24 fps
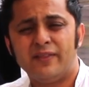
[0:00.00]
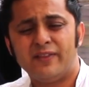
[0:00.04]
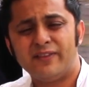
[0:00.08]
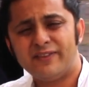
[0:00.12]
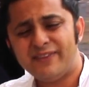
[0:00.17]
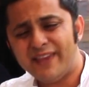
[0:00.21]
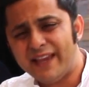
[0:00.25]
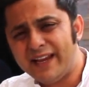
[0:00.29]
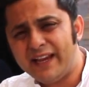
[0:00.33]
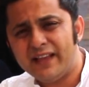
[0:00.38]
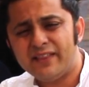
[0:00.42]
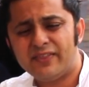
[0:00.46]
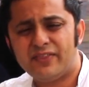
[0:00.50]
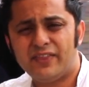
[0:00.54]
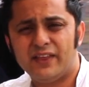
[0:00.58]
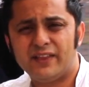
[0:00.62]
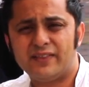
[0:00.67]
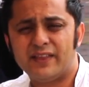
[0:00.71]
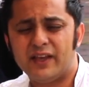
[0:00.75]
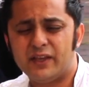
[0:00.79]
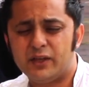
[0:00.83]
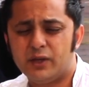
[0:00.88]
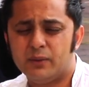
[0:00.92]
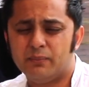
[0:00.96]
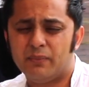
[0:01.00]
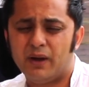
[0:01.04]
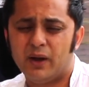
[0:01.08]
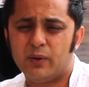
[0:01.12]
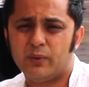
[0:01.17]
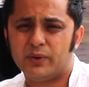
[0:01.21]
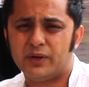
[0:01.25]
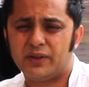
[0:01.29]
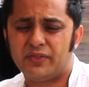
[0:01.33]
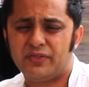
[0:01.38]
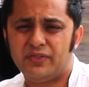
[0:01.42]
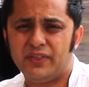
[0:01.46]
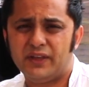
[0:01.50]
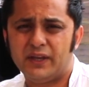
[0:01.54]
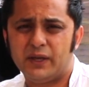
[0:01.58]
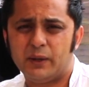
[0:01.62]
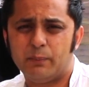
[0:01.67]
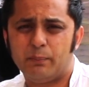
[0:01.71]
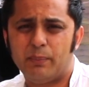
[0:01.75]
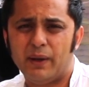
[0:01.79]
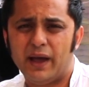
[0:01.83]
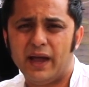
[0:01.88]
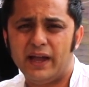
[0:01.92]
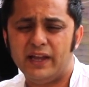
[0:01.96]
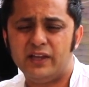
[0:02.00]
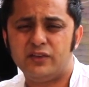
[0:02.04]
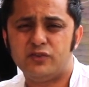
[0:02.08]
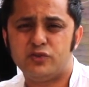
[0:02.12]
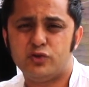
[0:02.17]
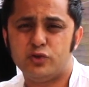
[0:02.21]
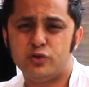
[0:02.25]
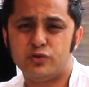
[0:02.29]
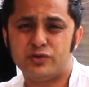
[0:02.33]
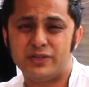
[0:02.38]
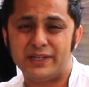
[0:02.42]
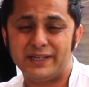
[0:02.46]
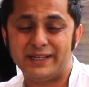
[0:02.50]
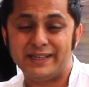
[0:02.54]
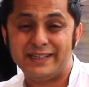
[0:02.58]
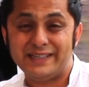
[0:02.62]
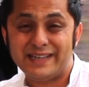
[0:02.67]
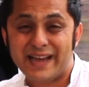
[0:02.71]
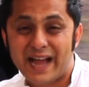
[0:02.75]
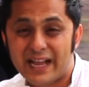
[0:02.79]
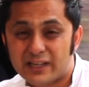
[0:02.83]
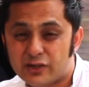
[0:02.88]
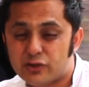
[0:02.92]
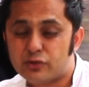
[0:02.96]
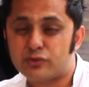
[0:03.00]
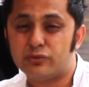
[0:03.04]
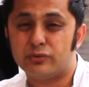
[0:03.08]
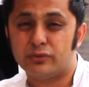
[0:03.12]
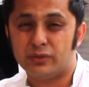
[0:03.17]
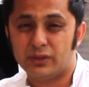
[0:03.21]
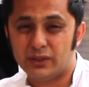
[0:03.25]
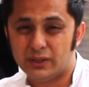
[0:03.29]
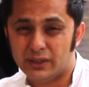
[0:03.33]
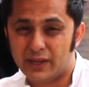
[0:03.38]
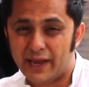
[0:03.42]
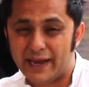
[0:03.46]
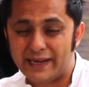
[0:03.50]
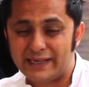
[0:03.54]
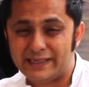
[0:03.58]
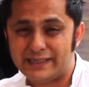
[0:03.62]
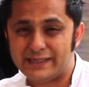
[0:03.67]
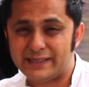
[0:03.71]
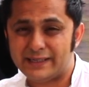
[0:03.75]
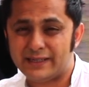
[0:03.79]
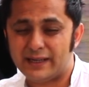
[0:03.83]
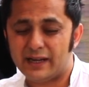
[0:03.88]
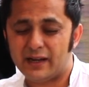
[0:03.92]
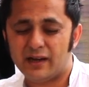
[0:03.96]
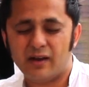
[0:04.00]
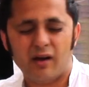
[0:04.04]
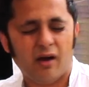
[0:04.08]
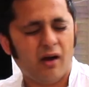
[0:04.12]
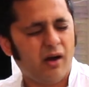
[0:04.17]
The second thing that you might want to think about is using natural light.